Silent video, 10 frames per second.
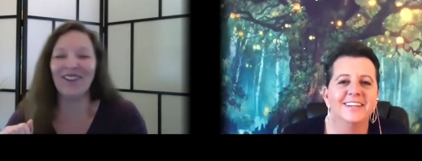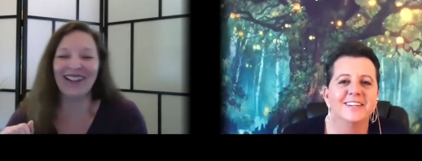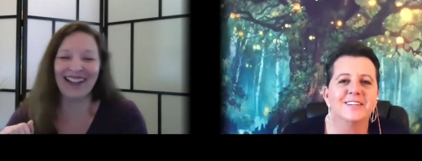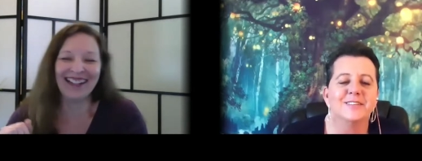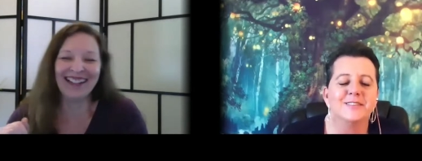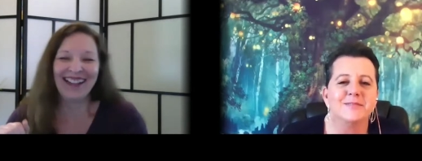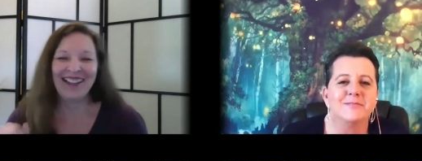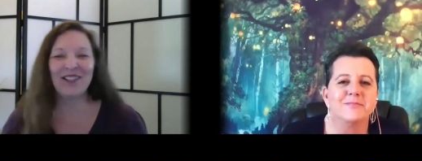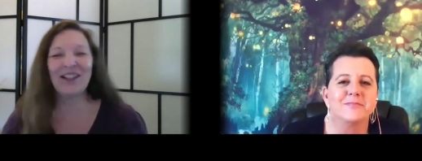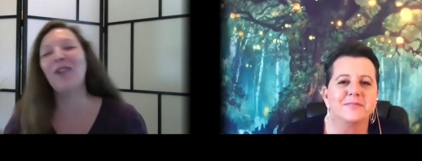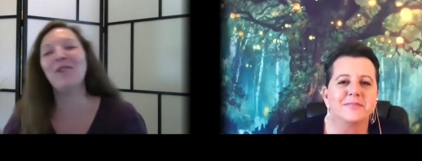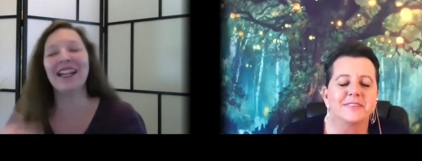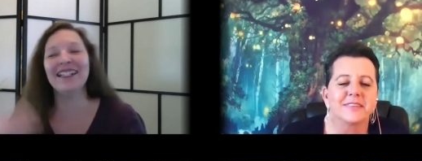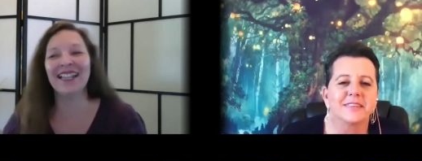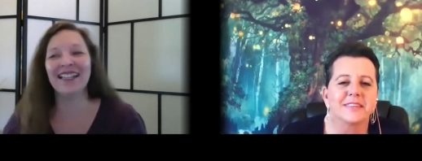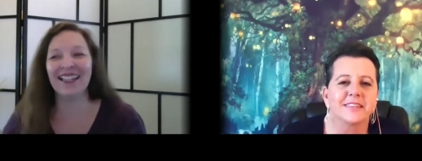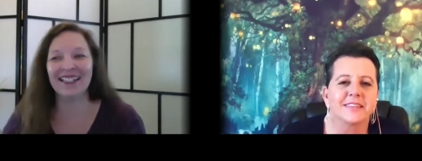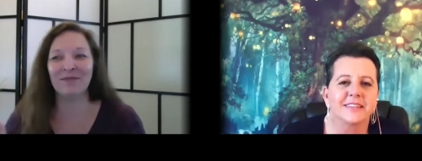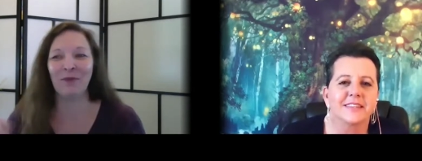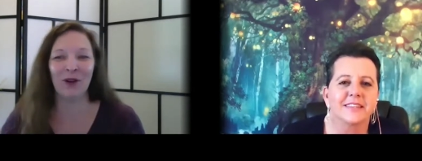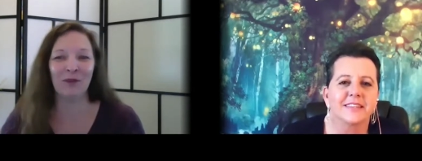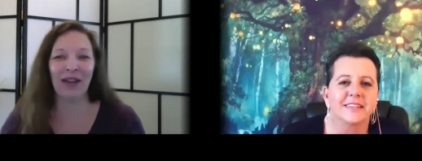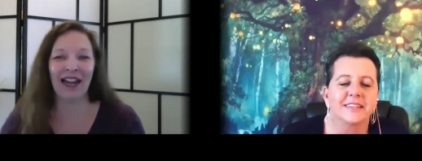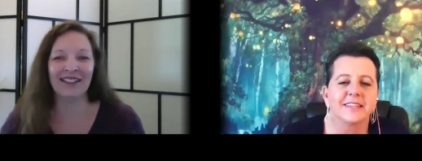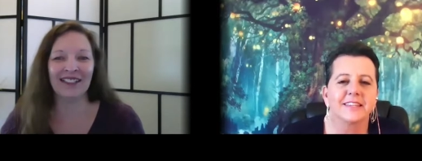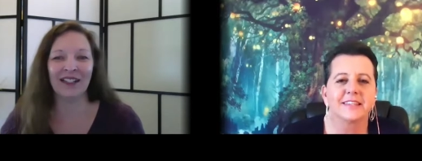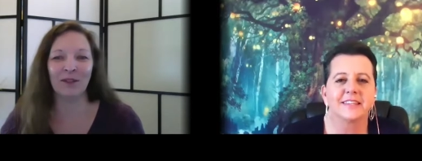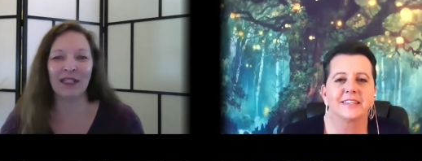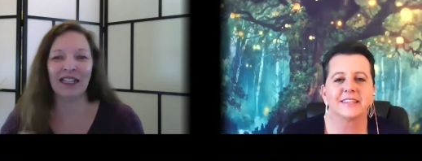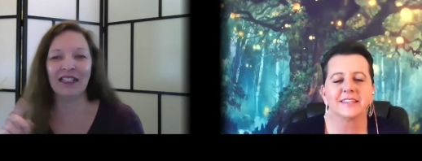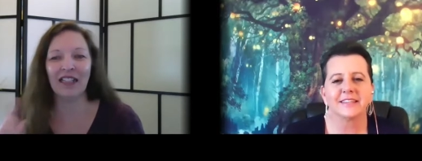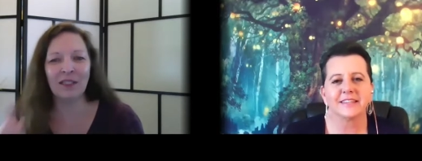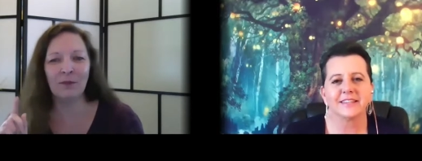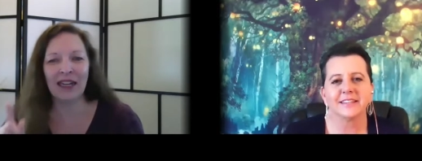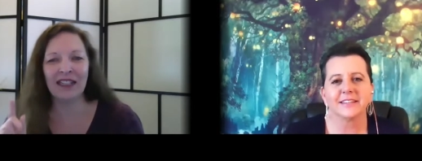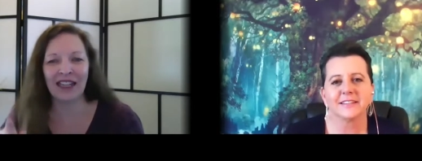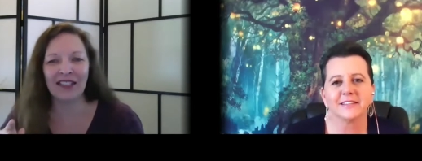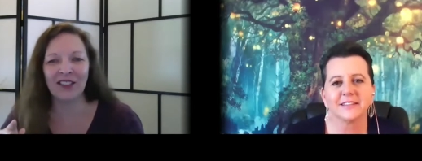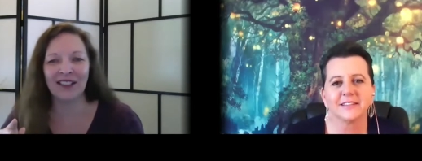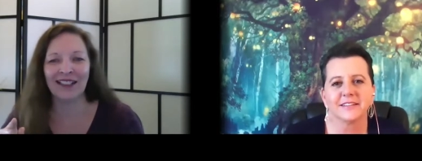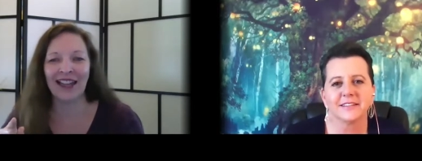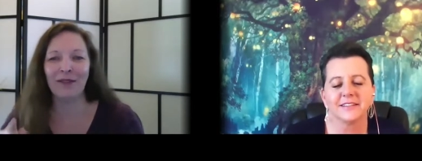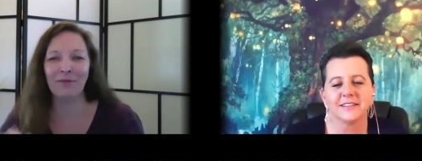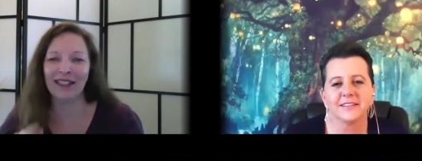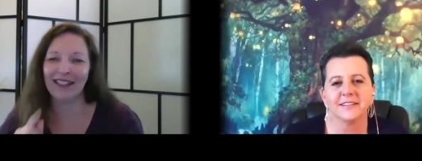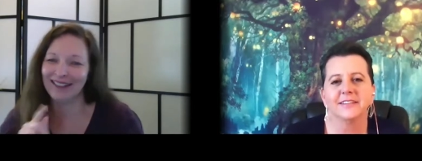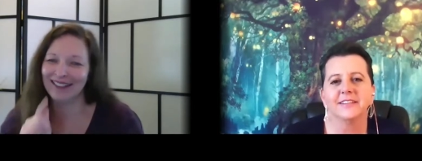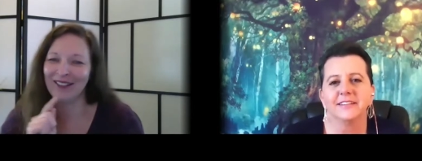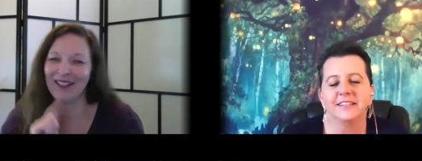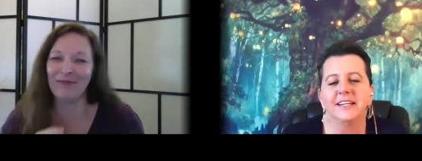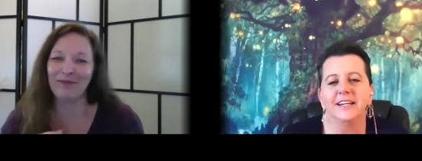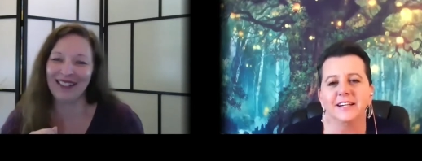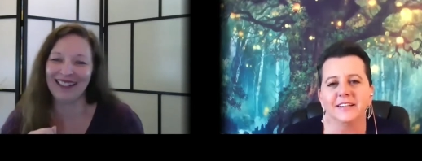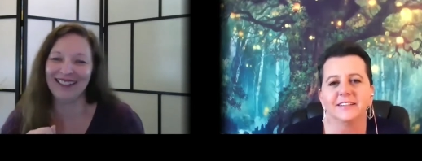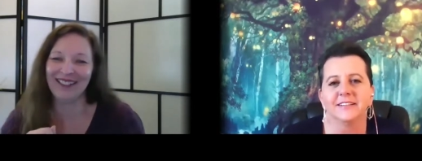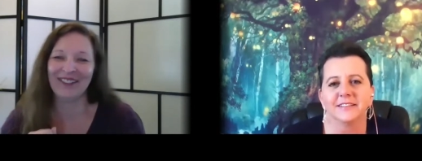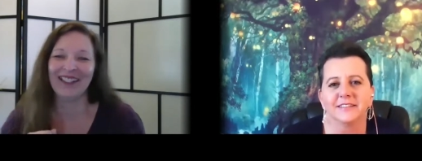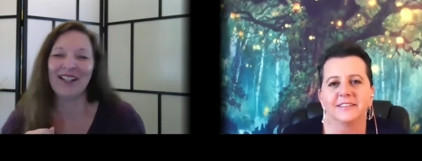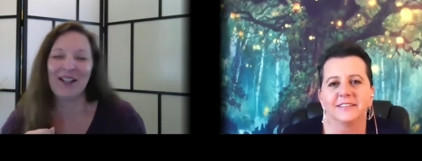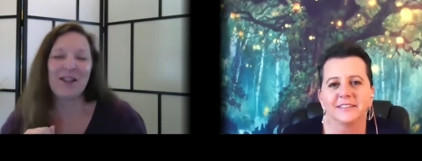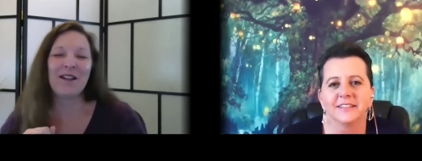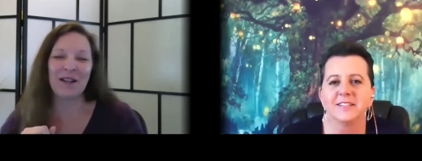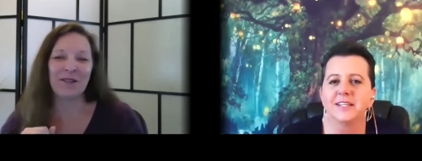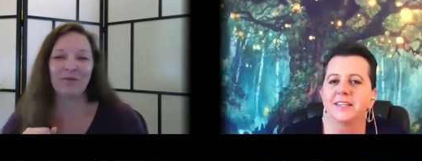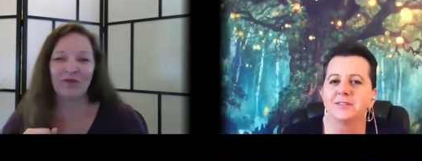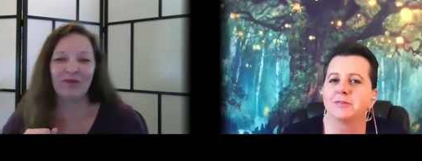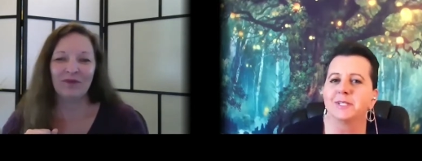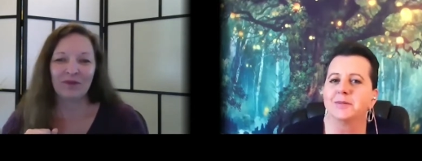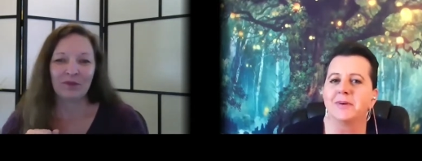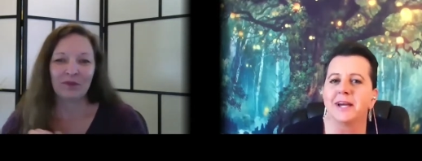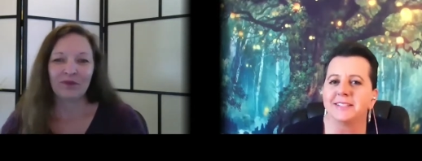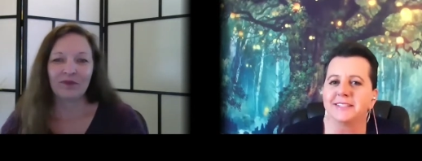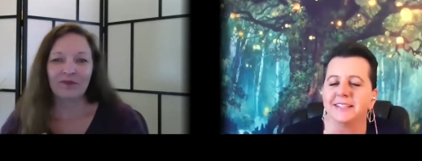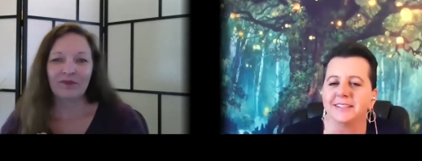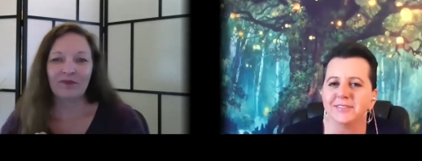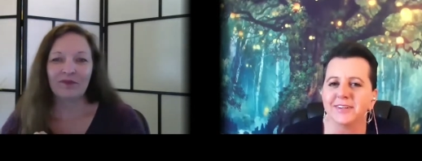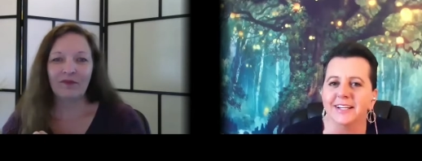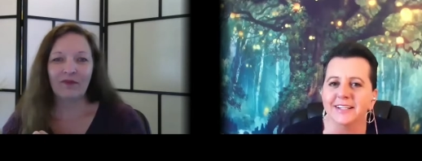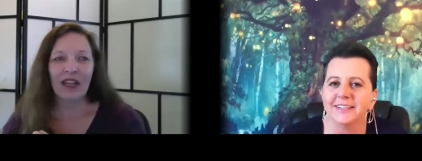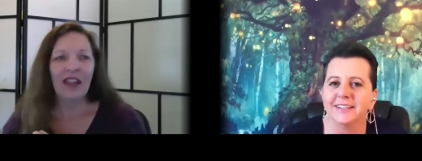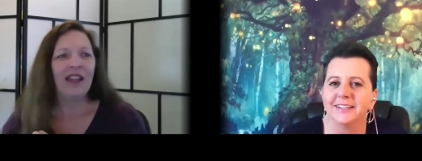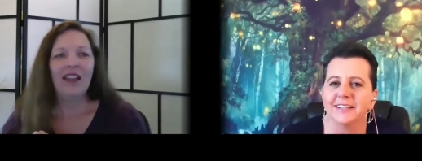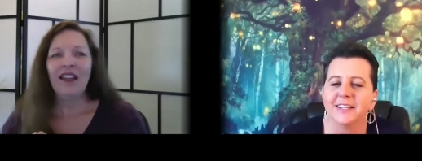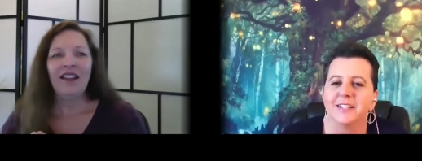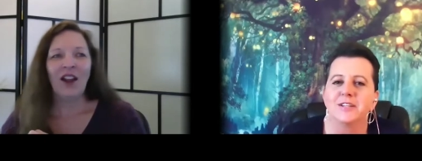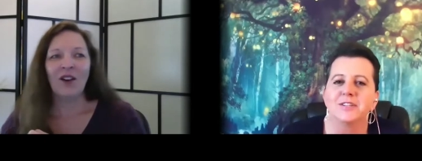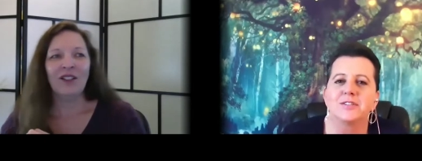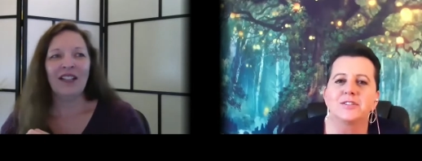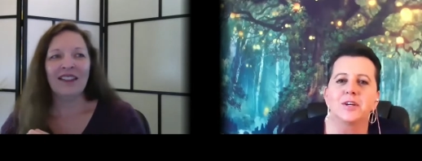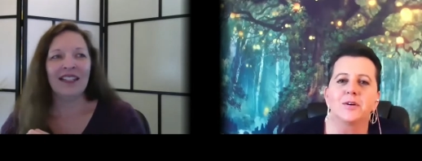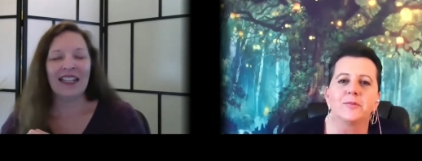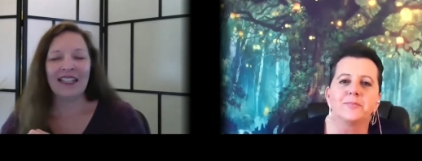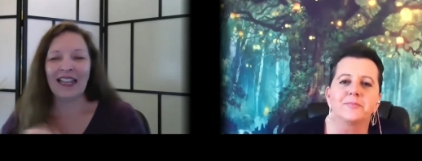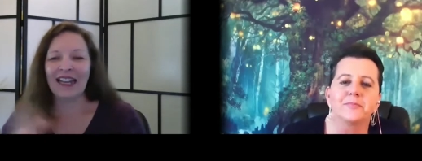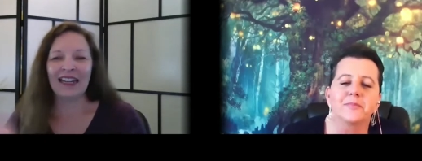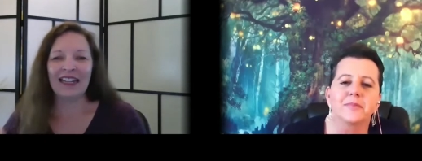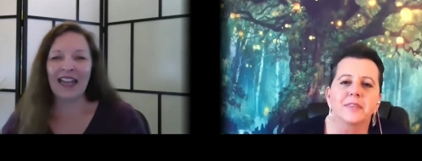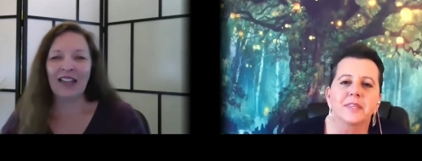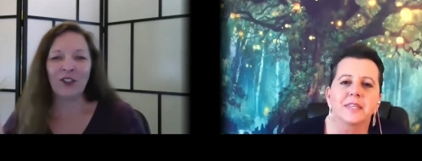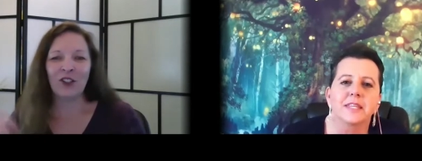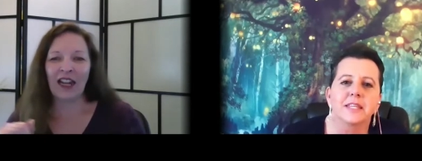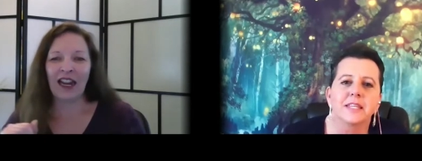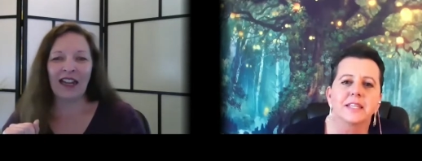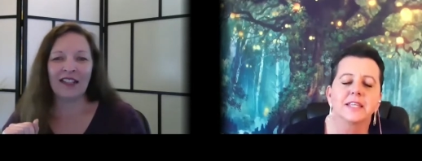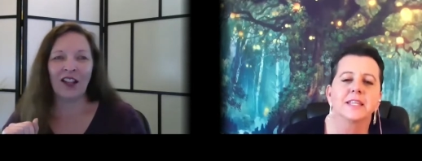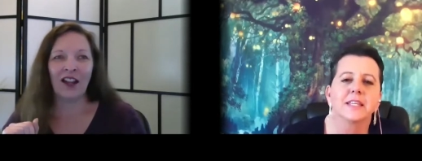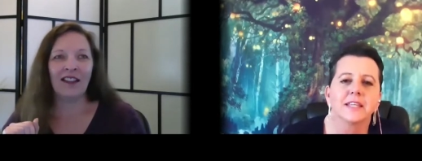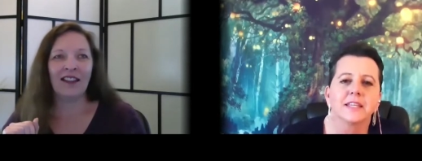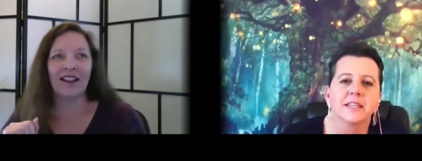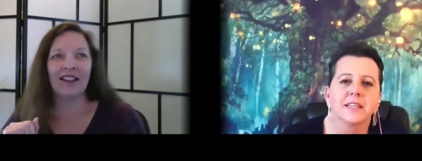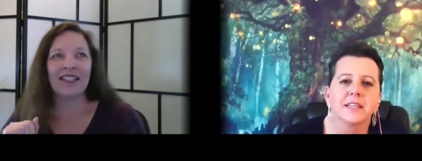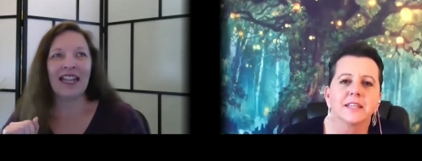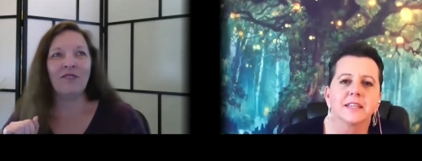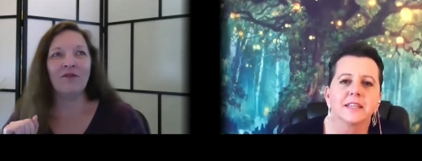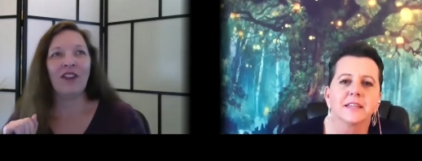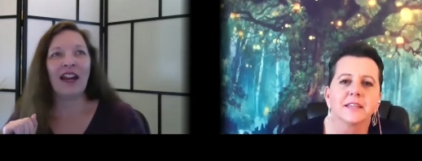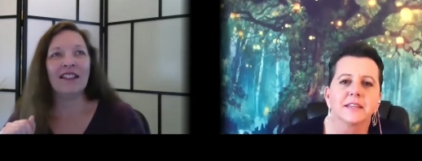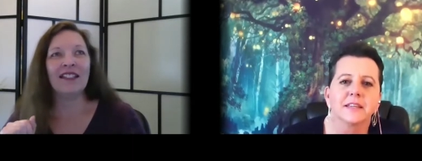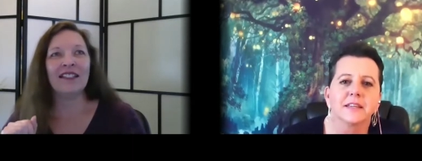Speaker 1: okay. So now when I say things more in passing, I'll be like, let's pay attention to that because there's something. Yeah.
Speaker 2: Because yeah. nothing's really in passing, right?
Speaker 1: No, nothing so, is. And yesterday I saw the St. Francis